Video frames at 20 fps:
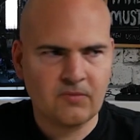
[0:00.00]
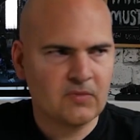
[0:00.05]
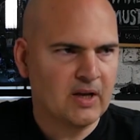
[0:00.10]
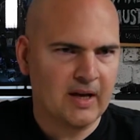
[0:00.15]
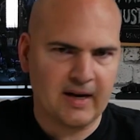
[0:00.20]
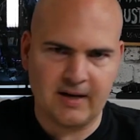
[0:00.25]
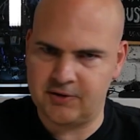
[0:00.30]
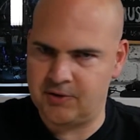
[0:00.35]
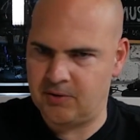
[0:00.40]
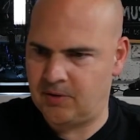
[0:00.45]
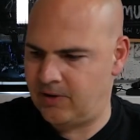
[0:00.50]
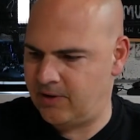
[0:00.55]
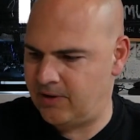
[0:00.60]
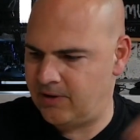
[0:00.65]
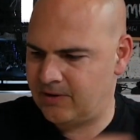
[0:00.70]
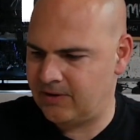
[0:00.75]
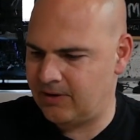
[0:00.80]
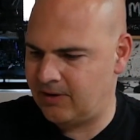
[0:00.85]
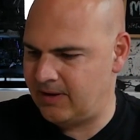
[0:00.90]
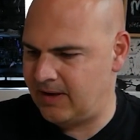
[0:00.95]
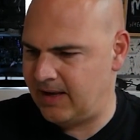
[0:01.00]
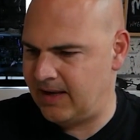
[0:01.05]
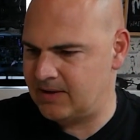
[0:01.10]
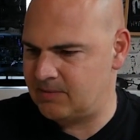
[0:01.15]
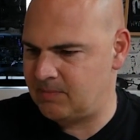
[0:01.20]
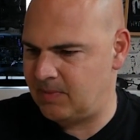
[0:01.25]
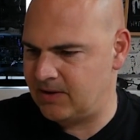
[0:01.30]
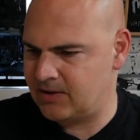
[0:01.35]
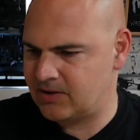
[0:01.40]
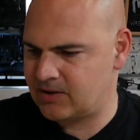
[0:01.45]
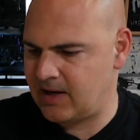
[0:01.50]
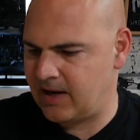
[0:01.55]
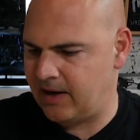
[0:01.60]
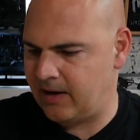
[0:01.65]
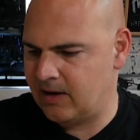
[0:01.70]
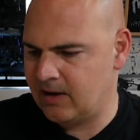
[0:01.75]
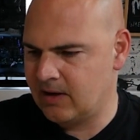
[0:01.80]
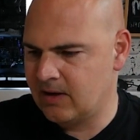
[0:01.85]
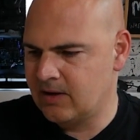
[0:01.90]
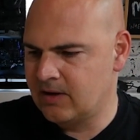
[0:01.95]
And as you heard, it's been
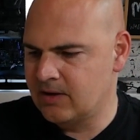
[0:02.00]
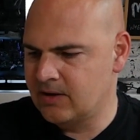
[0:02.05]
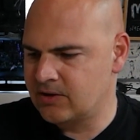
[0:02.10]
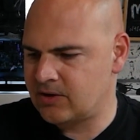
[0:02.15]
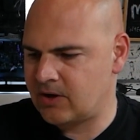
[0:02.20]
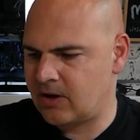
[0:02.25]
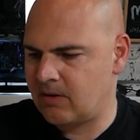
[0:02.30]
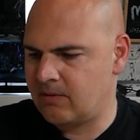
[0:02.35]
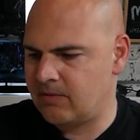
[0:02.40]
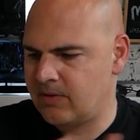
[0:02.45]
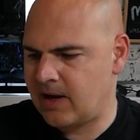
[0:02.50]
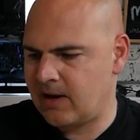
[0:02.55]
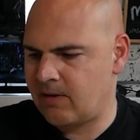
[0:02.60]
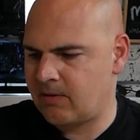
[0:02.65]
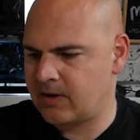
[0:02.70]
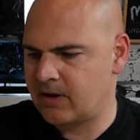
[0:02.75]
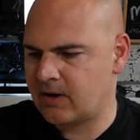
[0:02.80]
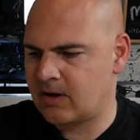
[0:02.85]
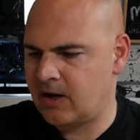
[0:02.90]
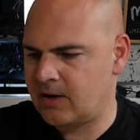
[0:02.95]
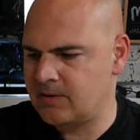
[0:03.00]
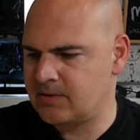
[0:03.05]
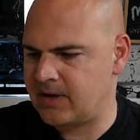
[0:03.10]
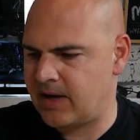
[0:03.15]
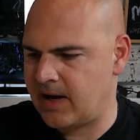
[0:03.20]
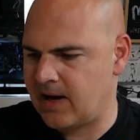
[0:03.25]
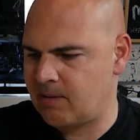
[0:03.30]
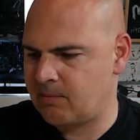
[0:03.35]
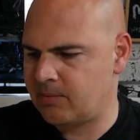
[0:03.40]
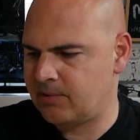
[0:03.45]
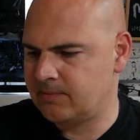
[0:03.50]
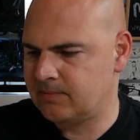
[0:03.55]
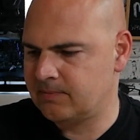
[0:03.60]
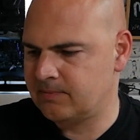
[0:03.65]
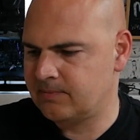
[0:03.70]
sent. So now I'm gonna close the app,